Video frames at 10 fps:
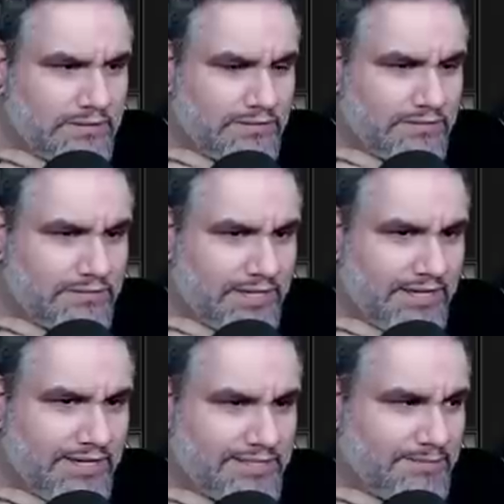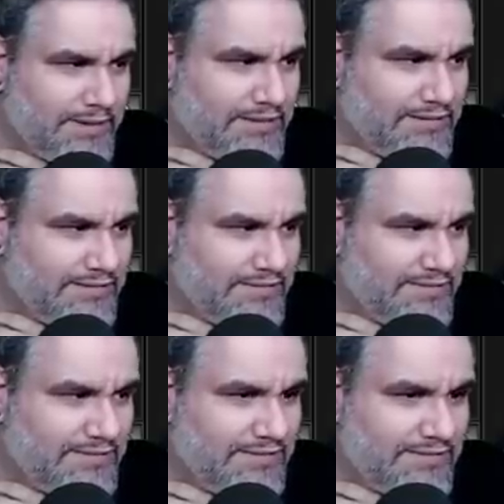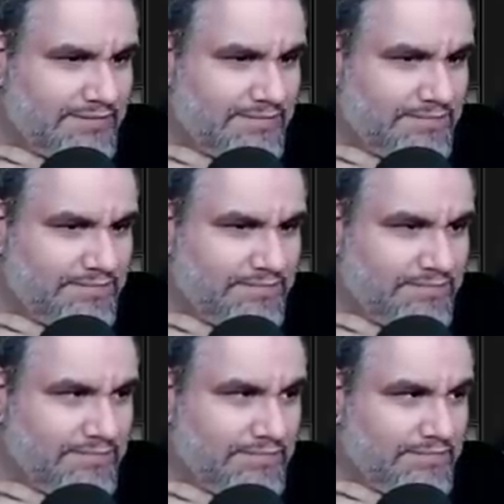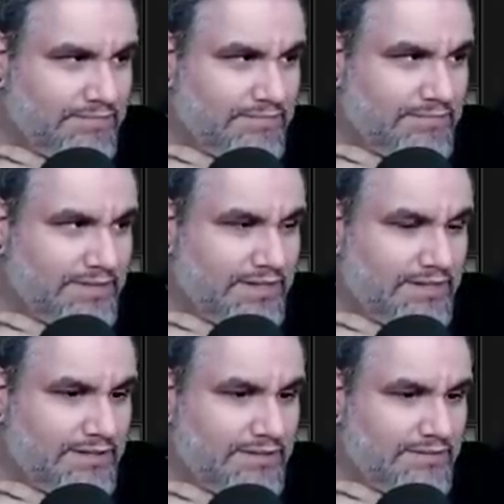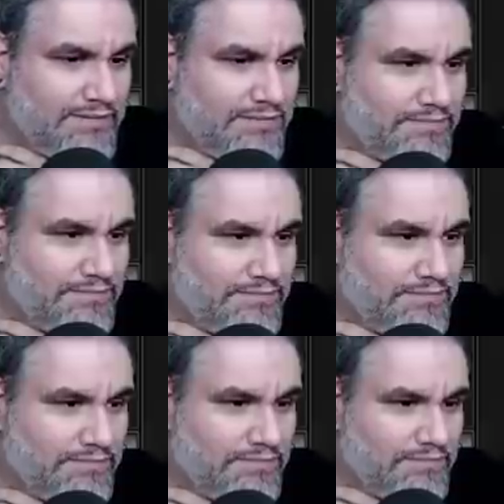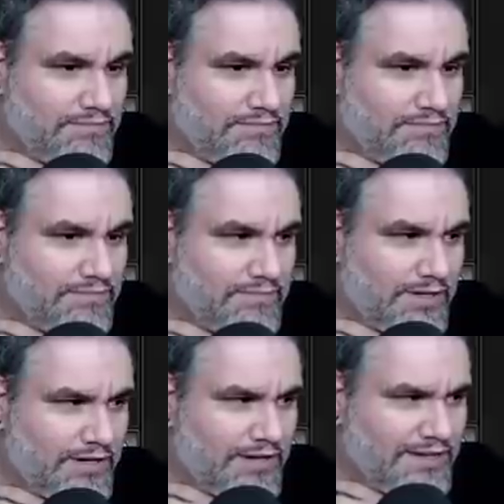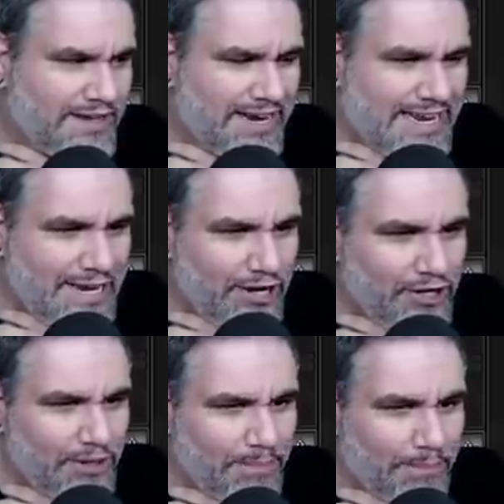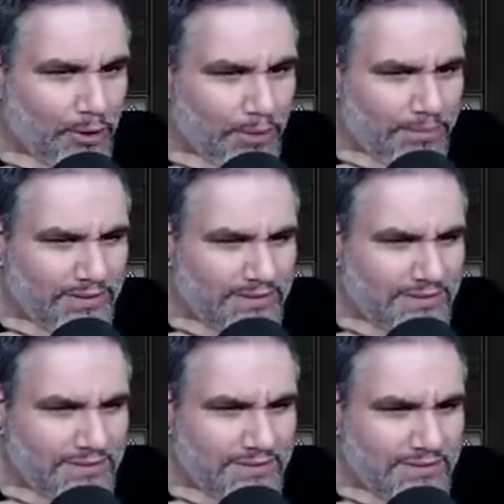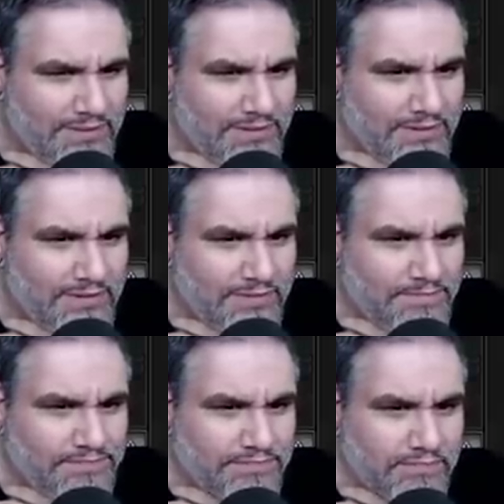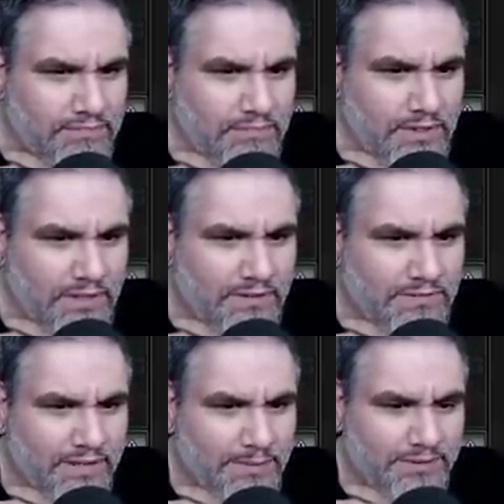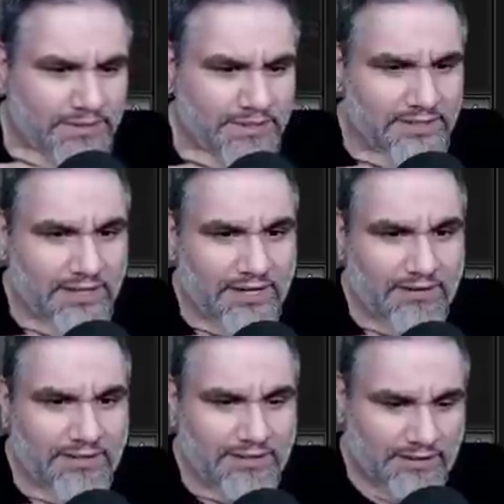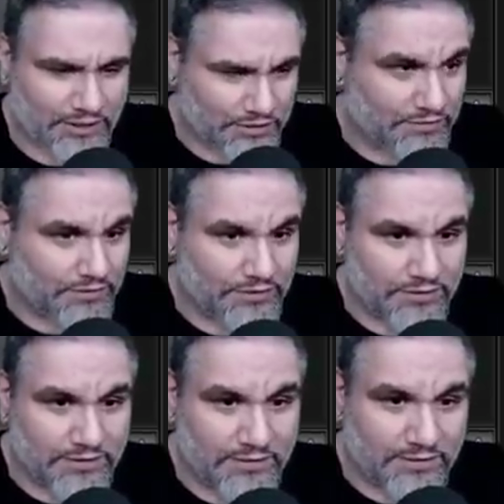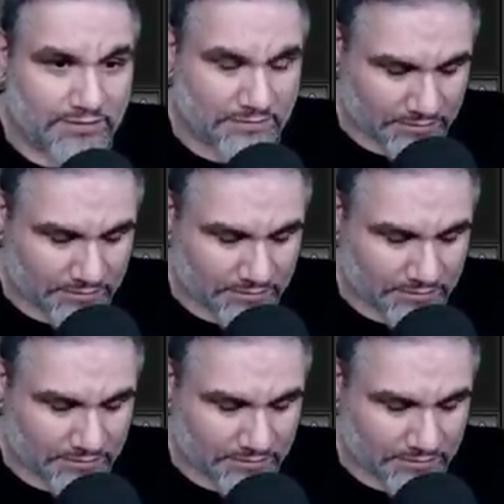Dude, take it easy, man. What? You heard that? Did I hear your burp? Yeah. Well, they put Disallow and Glacial Fortress.